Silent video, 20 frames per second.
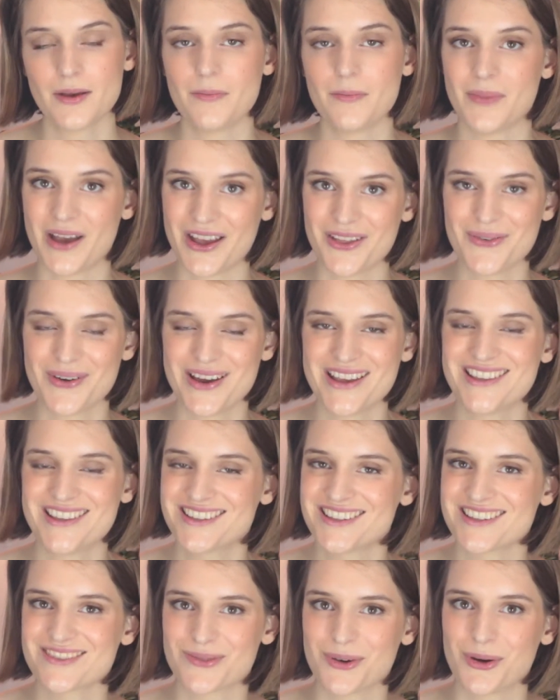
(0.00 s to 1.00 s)
By the way,
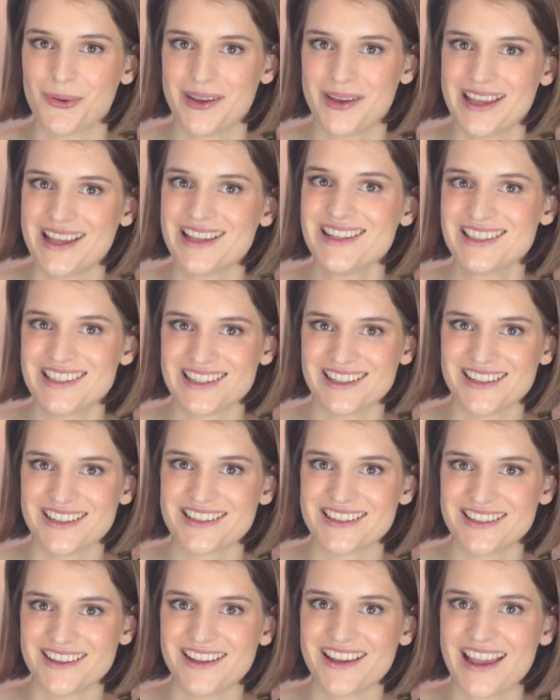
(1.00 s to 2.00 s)
this is where we get
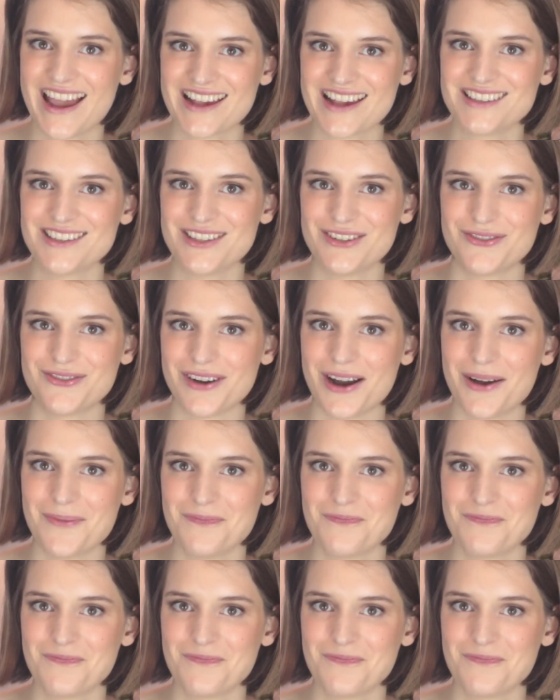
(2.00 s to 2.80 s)
salicylic acid from.